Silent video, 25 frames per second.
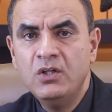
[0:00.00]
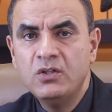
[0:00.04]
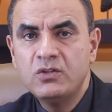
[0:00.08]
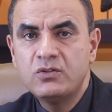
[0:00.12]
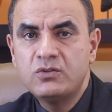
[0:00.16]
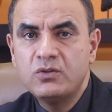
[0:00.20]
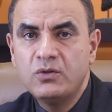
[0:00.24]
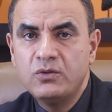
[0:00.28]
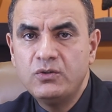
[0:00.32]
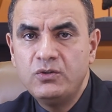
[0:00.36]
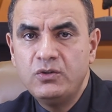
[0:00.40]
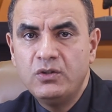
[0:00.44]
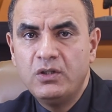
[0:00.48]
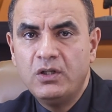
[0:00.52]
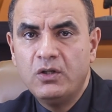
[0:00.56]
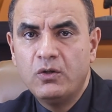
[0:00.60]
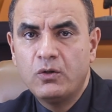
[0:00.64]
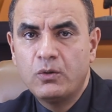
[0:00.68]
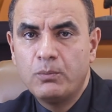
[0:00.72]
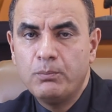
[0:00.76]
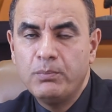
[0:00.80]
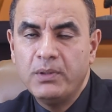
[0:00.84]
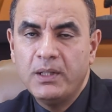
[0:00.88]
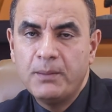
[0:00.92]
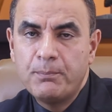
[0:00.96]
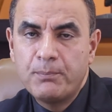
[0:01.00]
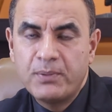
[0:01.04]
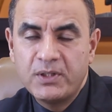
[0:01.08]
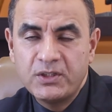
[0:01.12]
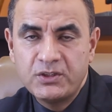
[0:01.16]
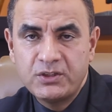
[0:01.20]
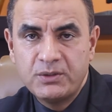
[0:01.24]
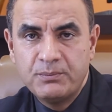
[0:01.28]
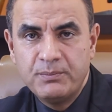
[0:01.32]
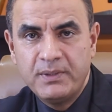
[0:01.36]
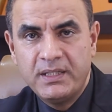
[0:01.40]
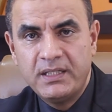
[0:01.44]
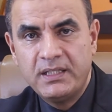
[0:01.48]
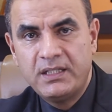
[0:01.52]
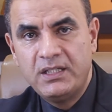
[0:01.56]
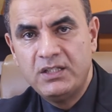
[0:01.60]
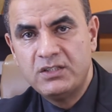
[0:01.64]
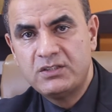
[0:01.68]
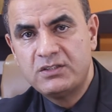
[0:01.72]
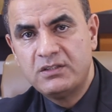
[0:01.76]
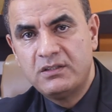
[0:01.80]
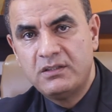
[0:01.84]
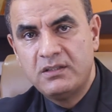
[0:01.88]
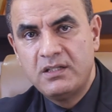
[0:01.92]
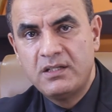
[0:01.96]
So or blood pressure
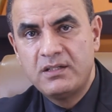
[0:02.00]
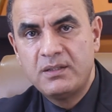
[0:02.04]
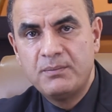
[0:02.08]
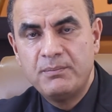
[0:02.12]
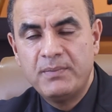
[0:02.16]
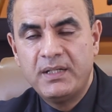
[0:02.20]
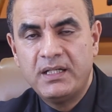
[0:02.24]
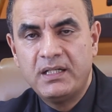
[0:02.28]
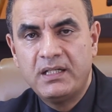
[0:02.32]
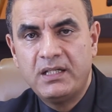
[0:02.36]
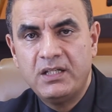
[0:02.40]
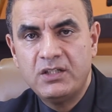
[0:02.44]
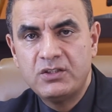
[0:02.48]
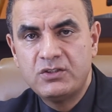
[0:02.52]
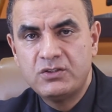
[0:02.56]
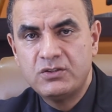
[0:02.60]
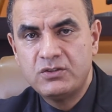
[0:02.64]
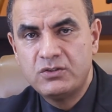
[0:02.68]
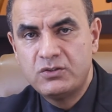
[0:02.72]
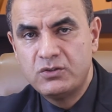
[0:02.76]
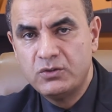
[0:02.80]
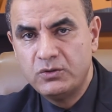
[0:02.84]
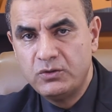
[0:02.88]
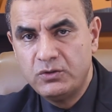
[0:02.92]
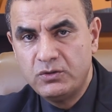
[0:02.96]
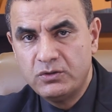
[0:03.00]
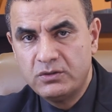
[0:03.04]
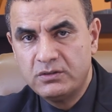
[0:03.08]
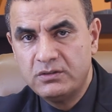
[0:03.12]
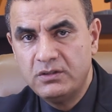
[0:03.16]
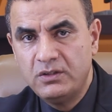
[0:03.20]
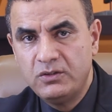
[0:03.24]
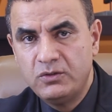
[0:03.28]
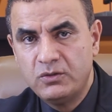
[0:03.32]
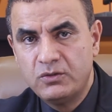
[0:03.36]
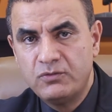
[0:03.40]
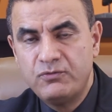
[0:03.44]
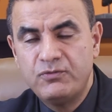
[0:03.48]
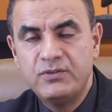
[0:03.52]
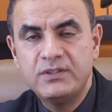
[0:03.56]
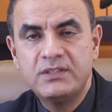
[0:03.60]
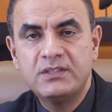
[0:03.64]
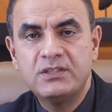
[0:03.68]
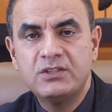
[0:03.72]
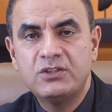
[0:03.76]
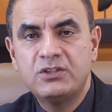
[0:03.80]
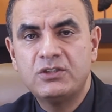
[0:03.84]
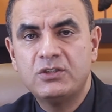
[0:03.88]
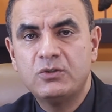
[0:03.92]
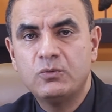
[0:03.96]
medication, another medication. So your
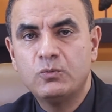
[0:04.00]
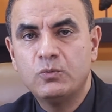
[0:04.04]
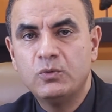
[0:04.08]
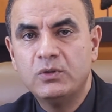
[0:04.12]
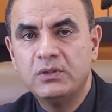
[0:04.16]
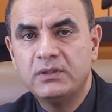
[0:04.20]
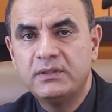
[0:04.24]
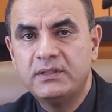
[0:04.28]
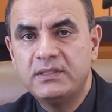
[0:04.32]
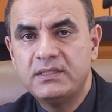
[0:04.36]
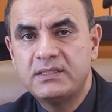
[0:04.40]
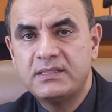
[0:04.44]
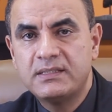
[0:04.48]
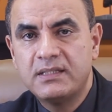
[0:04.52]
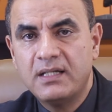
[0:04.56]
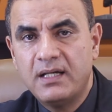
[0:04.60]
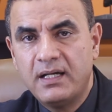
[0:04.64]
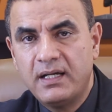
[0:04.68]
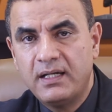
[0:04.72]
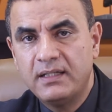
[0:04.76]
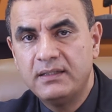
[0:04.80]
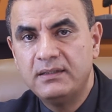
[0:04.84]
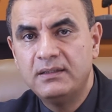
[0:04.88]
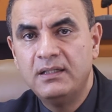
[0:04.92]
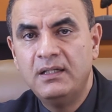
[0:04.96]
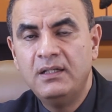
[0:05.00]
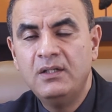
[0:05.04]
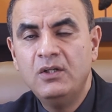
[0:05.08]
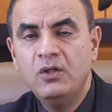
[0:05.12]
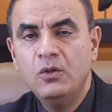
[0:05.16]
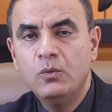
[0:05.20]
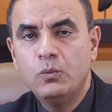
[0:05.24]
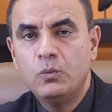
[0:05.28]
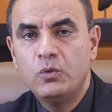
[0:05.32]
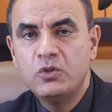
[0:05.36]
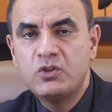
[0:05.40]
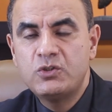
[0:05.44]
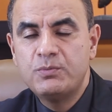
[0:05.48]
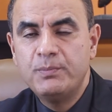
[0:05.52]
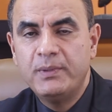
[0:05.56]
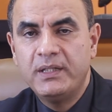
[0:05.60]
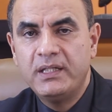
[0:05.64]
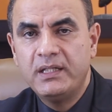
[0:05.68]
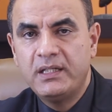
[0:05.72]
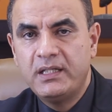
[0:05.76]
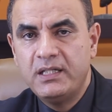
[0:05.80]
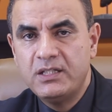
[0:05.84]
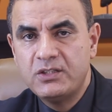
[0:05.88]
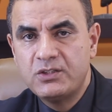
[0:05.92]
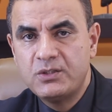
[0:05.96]
physician will decide which
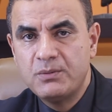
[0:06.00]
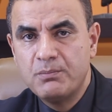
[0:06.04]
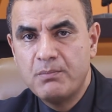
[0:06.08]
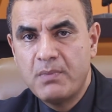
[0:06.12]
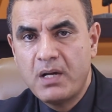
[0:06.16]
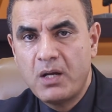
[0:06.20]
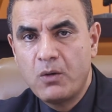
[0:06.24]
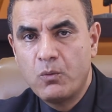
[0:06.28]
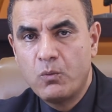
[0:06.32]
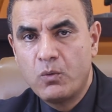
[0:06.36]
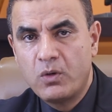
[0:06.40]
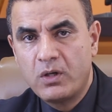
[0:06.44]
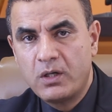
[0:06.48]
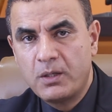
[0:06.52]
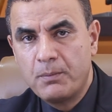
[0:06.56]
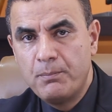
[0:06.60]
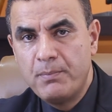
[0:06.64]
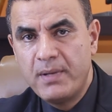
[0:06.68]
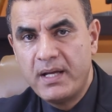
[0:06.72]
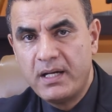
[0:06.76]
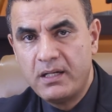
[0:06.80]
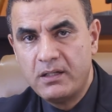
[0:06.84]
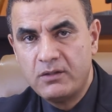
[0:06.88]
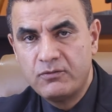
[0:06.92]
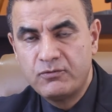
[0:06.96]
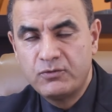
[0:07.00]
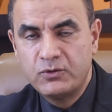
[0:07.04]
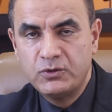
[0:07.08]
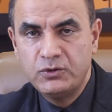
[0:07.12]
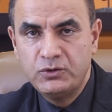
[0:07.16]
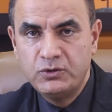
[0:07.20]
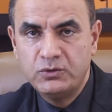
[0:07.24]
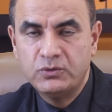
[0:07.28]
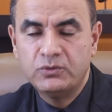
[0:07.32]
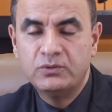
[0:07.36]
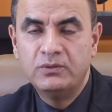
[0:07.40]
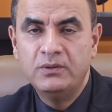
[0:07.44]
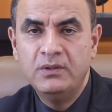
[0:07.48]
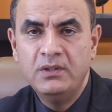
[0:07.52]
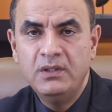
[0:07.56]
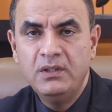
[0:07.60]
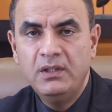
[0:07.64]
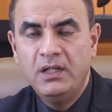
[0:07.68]
medication might work better for you.